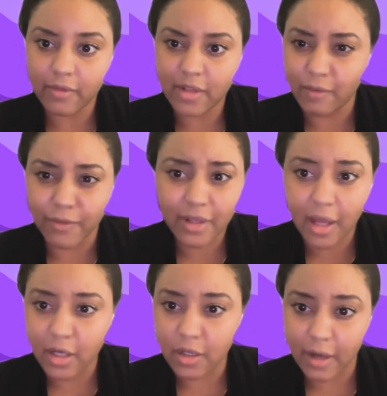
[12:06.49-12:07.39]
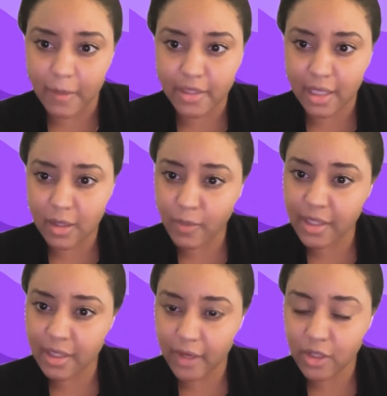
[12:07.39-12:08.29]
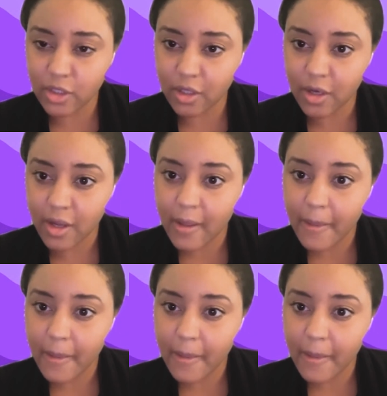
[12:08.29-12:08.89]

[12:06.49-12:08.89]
really underrepresented within venture.